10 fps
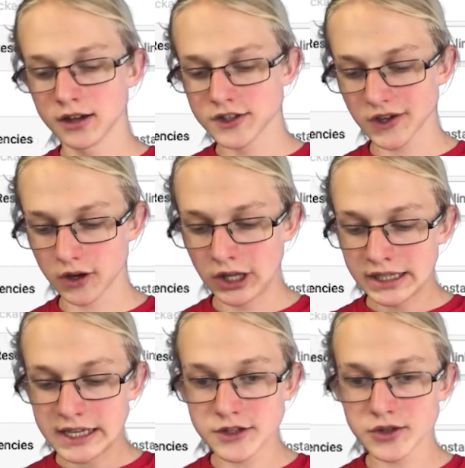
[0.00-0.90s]
So,
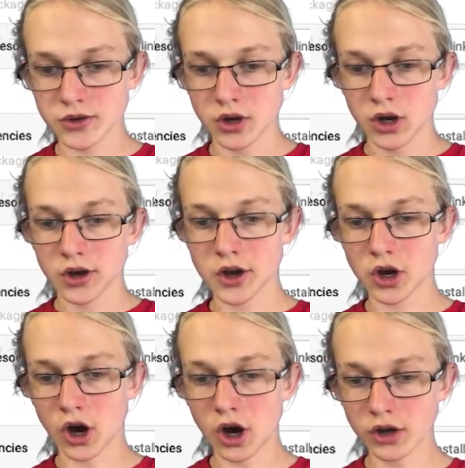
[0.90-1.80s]
let's do
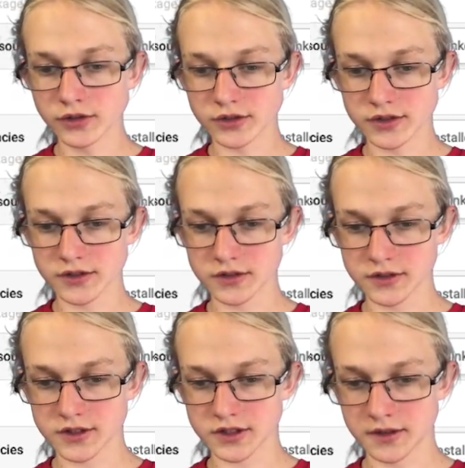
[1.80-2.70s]

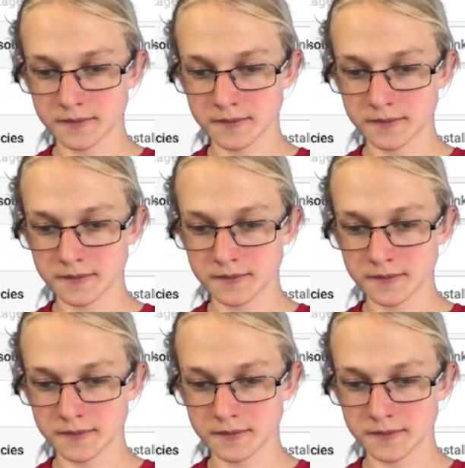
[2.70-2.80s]
const